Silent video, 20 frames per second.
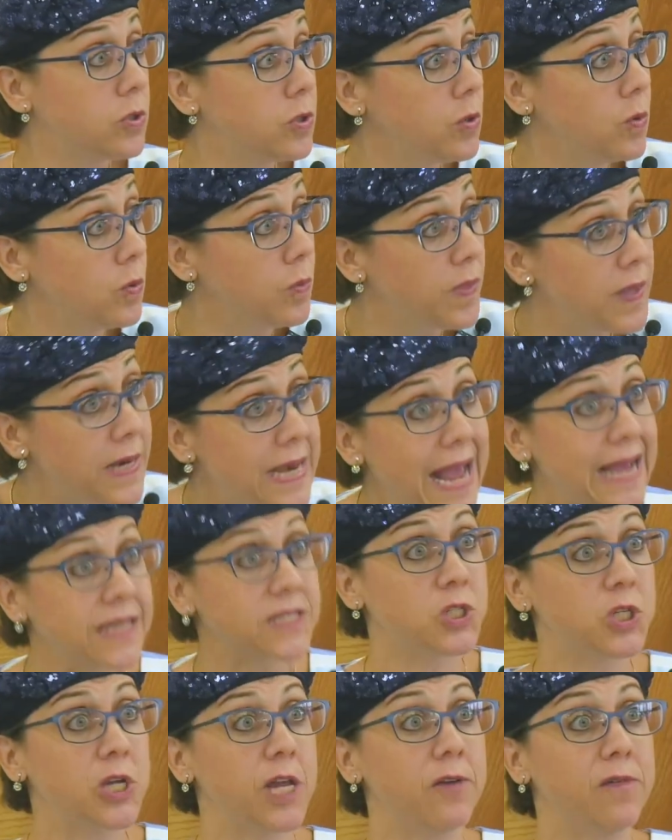to the
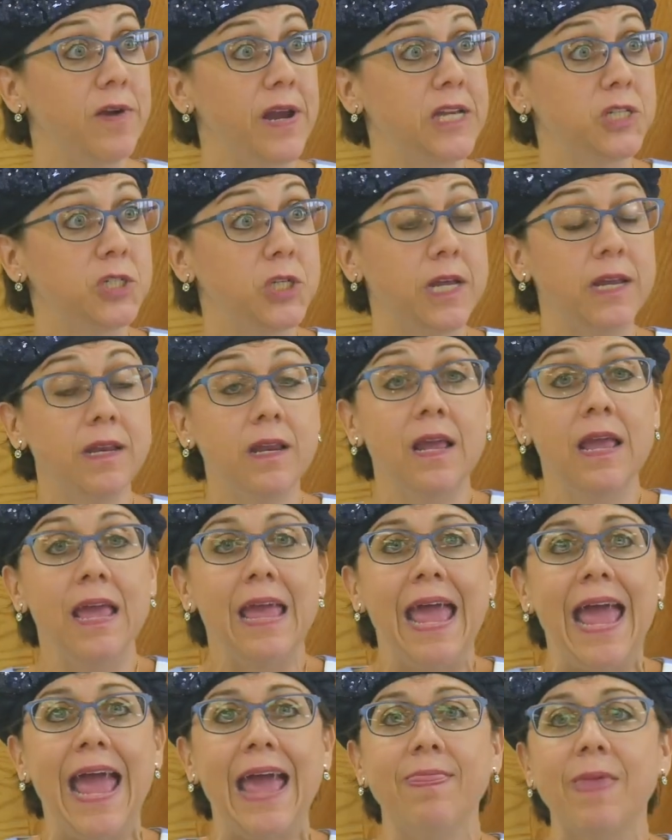next generation,
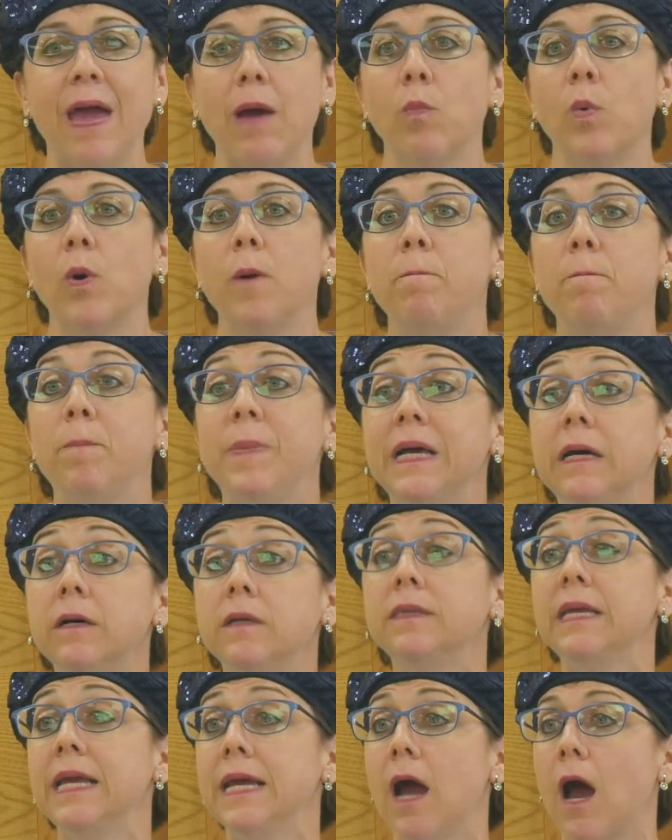and that we're
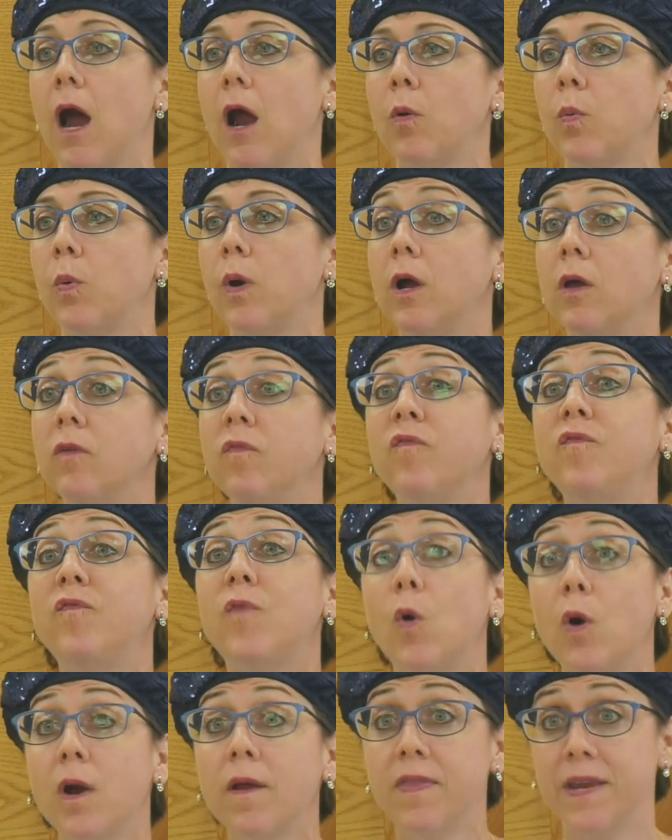building our world
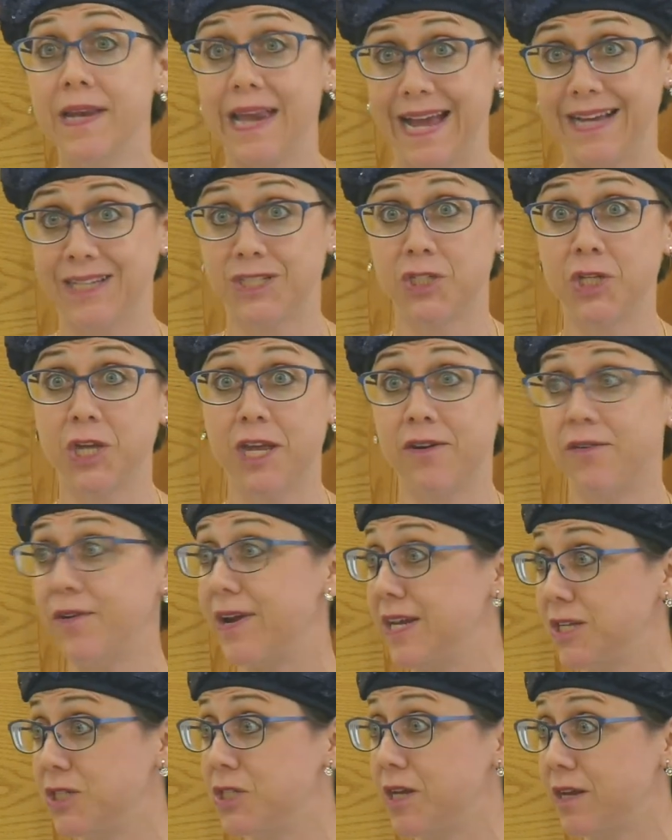for the next
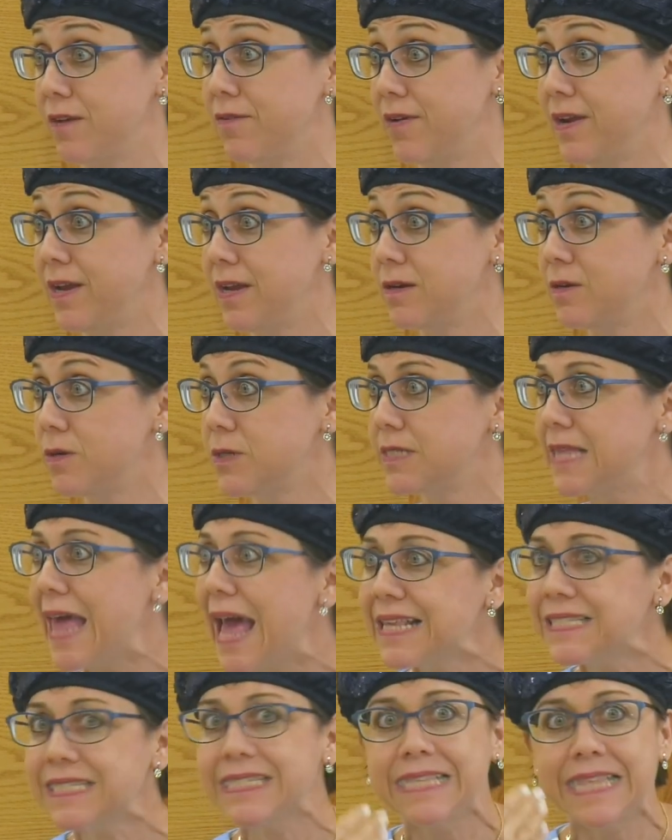generation, right? And
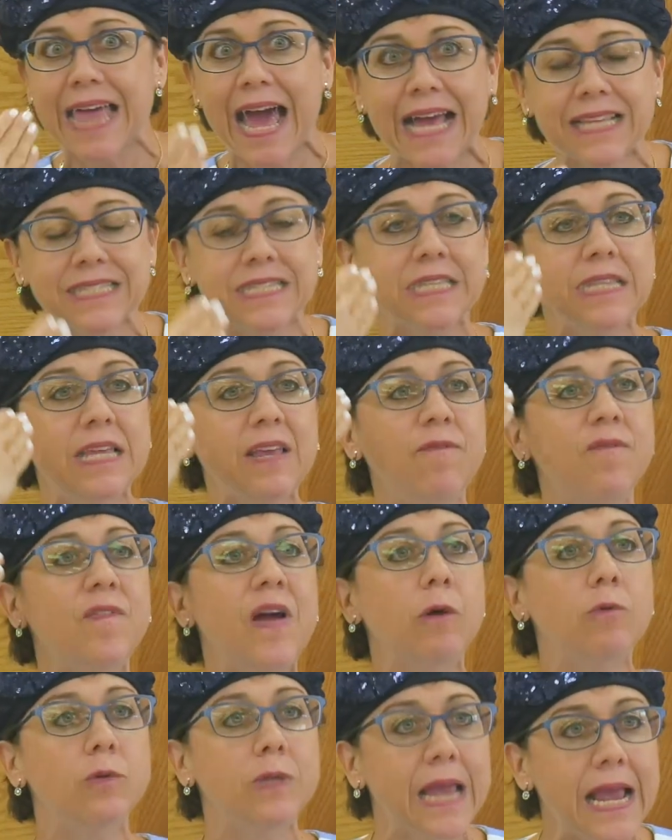that's, that's the
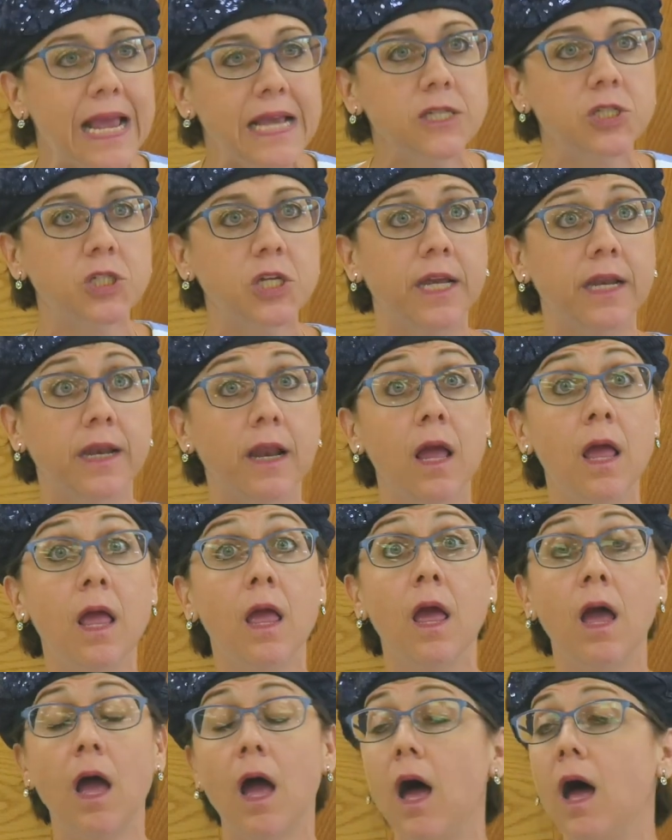foundation
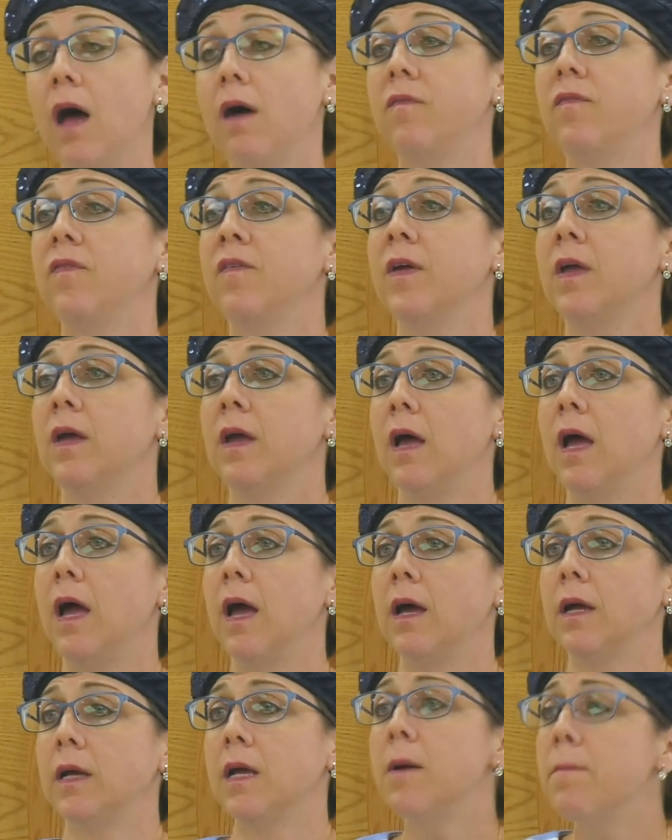of
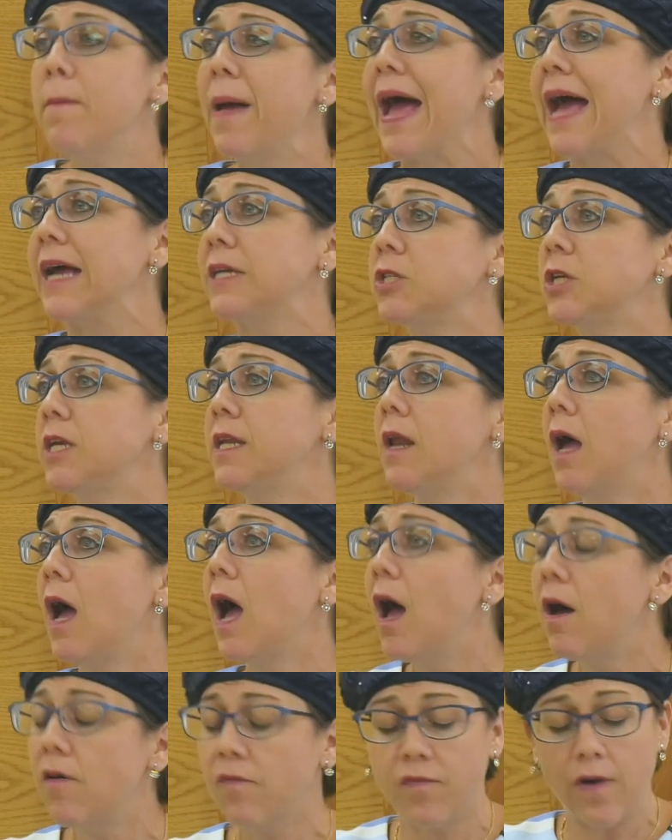uh, compassion,
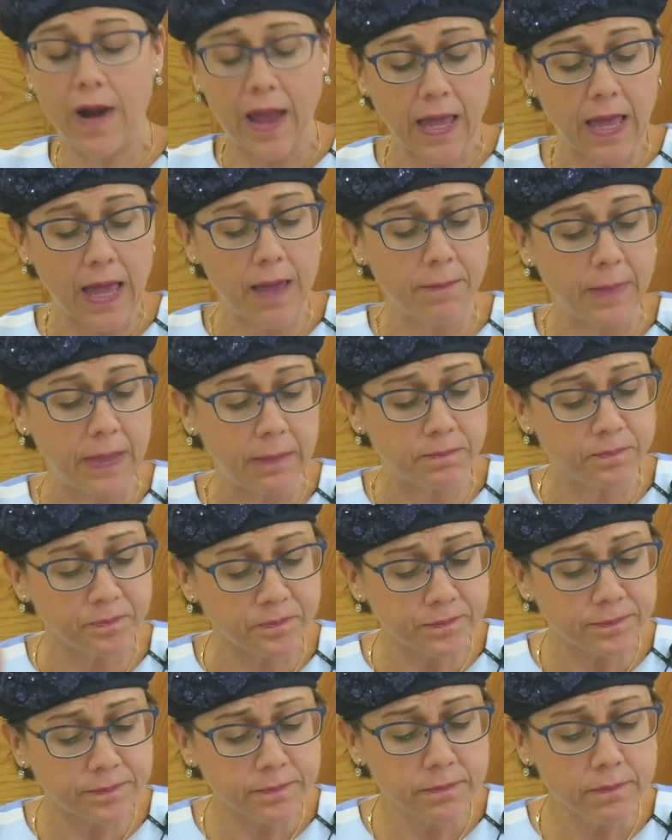of rachamim.
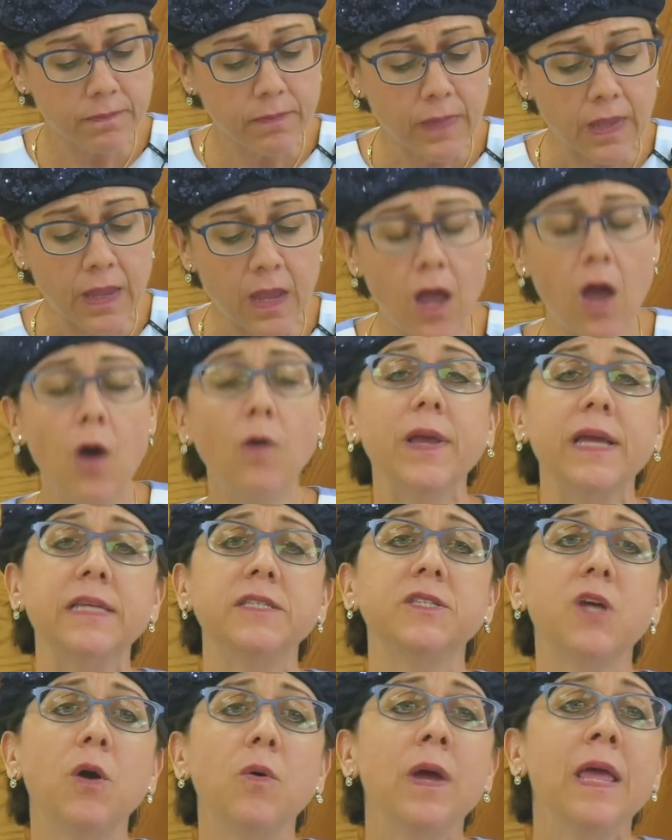Okay,
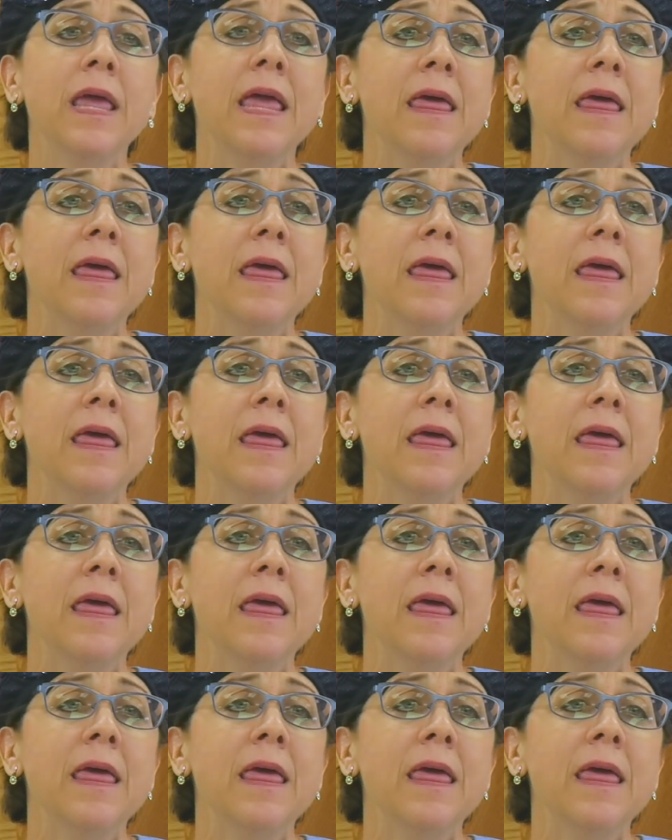so